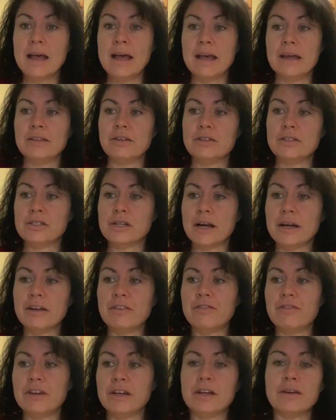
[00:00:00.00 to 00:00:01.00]
and they're trying
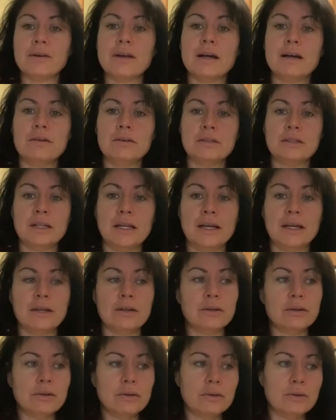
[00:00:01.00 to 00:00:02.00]
to figure out, like,
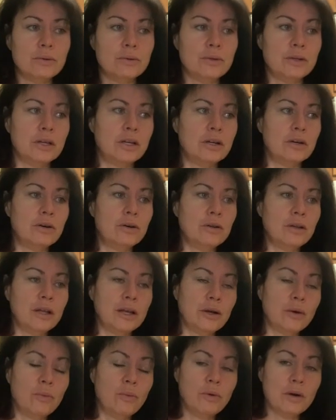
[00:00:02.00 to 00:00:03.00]

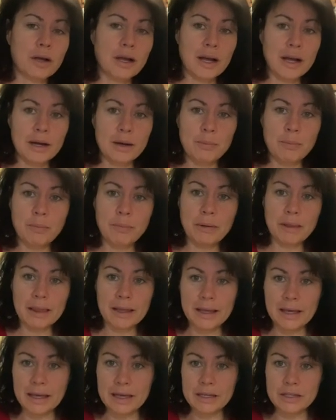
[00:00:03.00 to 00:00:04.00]
what kind of
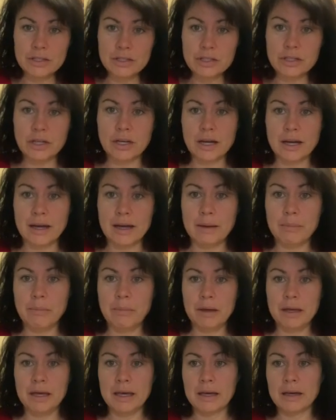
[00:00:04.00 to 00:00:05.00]
plan should I
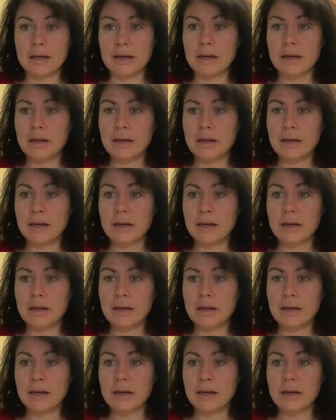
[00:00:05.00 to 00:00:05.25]
pick